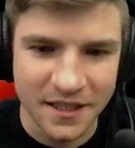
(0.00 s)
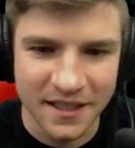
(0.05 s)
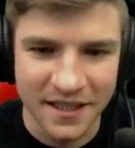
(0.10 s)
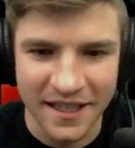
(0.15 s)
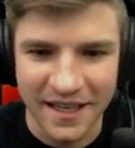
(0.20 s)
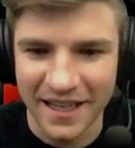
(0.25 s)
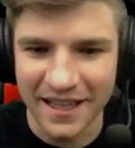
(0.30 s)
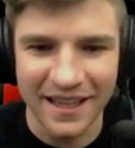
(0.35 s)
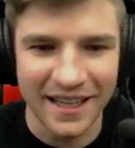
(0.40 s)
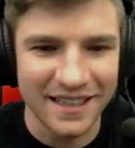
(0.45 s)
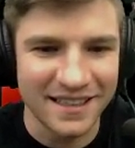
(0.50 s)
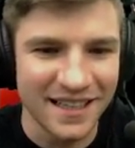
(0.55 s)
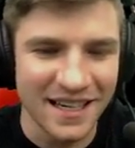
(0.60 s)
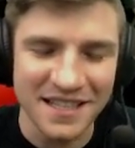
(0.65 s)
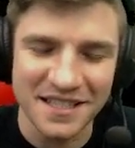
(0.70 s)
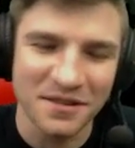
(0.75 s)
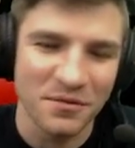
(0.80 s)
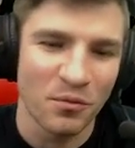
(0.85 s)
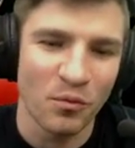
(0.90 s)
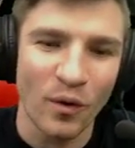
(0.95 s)
It like
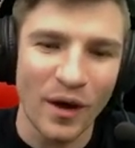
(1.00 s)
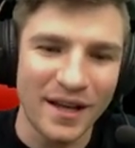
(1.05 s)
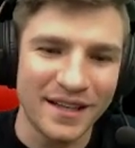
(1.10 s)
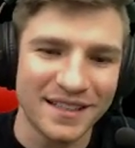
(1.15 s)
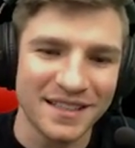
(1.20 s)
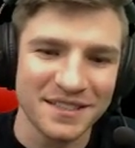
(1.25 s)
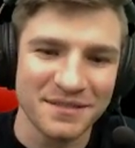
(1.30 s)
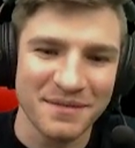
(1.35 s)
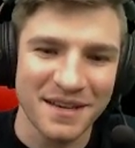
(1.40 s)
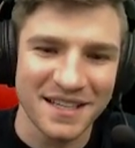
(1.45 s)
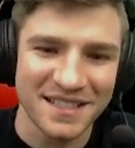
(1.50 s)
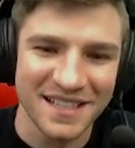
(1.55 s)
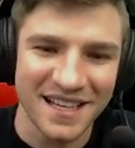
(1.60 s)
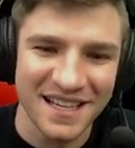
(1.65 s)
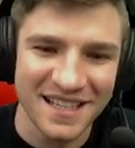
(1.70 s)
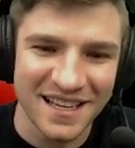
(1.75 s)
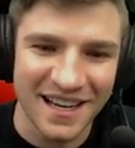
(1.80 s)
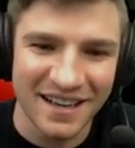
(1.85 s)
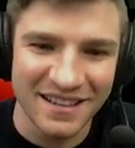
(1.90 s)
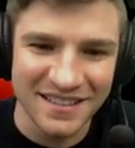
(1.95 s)
doesn't it doesn't make
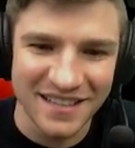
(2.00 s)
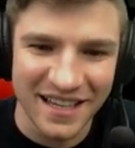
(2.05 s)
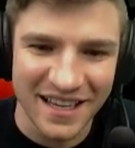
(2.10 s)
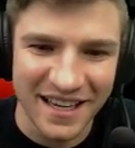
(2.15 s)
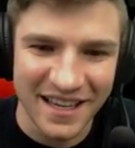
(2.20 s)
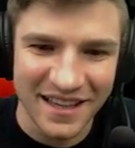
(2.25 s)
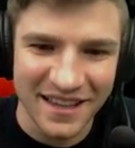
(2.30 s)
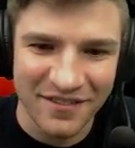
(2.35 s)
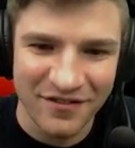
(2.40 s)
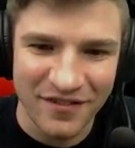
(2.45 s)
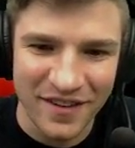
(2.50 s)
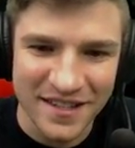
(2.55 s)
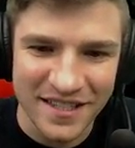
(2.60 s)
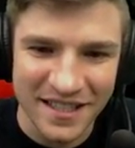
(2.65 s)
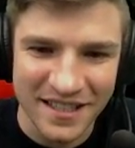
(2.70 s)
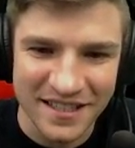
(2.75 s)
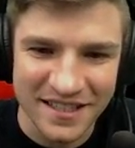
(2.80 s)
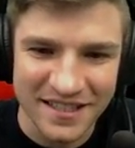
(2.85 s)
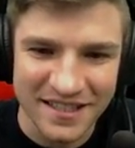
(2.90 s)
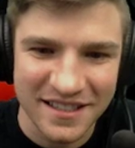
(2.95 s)
sense. I was like eh, the
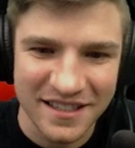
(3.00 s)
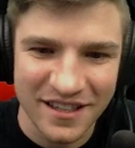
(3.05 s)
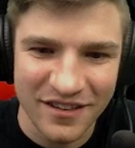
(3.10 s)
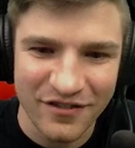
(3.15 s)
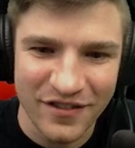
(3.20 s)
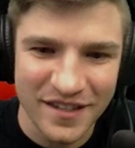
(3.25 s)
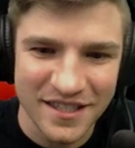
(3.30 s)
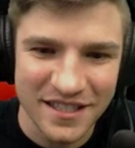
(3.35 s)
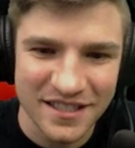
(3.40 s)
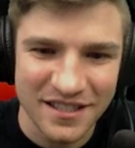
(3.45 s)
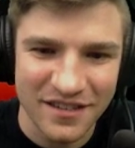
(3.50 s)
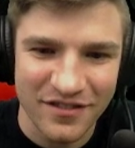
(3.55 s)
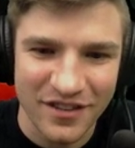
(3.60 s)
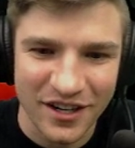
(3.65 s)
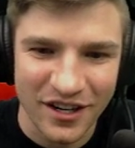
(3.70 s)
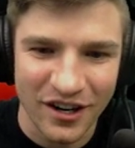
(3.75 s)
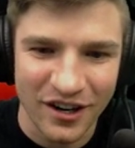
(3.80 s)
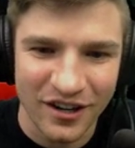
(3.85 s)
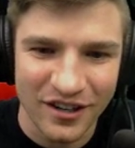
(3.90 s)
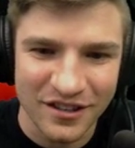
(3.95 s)
physics the physics of the
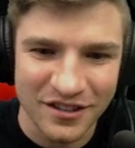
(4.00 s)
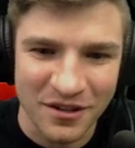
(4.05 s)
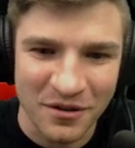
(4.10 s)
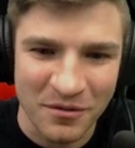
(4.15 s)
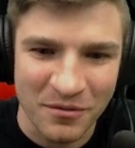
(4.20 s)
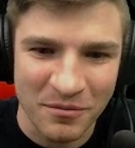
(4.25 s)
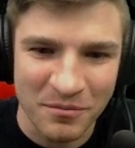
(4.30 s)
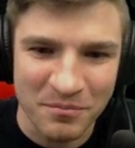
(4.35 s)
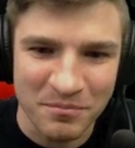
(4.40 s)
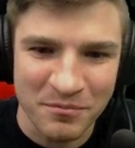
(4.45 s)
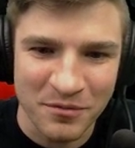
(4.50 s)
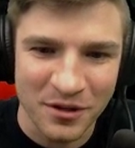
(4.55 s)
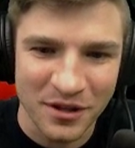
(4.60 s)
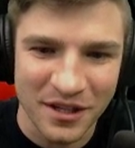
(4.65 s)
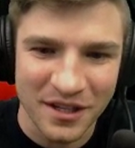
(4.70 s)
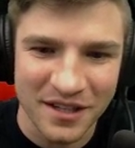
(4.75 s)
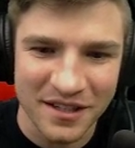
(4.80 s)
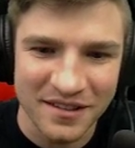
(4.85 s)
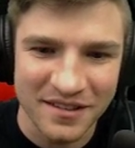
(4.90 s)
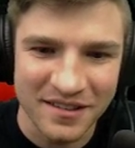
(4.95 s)
cart don't
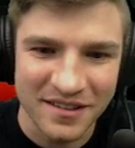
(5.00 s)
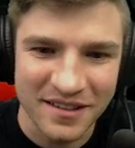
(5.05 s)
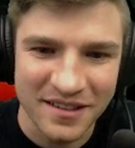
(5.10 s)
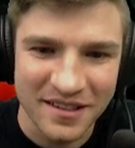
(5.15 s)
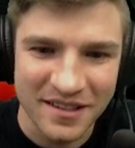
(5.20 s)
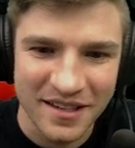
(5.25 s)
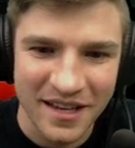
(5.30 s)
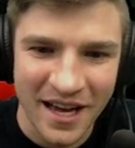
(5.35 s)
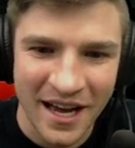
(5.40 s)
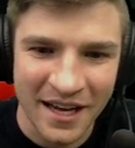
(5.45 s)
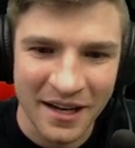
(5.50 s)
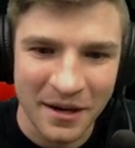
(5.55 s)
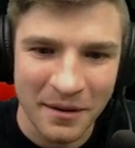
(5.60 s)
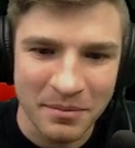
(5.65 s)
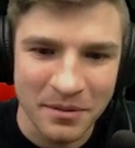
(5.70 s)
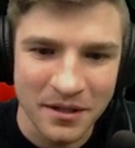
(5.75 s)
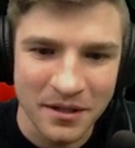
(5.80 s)
really add up.